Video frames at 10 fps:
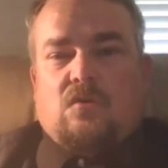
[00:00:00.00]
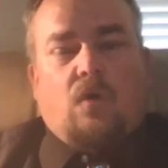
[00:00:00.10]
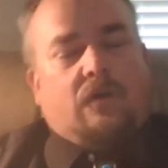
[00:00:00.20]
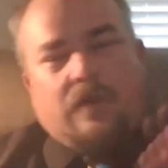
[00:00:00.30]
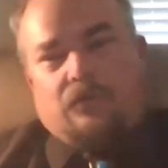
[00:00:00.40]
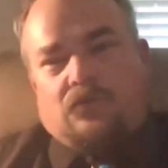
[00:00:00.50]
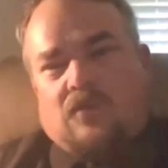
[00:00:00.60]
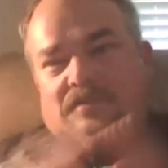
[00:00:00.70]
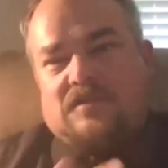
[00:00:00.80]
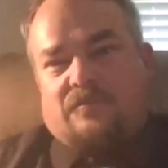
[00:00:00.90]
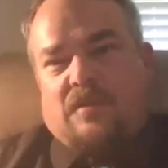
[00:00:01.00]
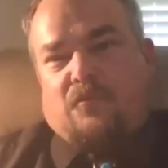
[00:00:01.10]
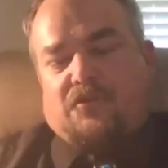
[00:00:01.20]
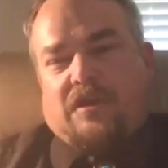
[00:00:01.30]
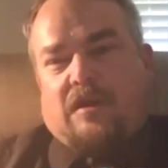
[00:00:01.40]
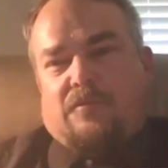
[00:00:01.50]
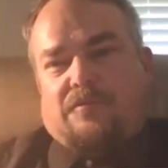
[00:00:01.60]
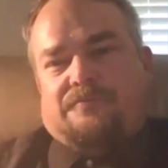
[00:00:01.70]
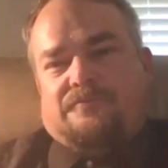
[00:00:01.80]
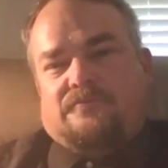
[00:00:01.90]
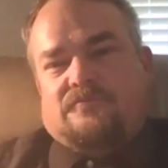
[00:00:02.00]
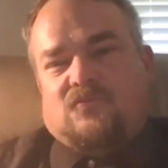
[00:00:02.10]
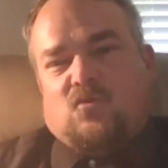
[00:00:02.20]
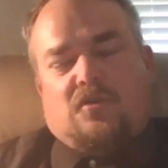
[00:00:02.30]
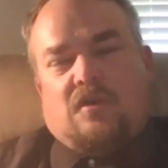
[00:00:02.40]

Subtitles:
What are other thoughts that bubbled up? Or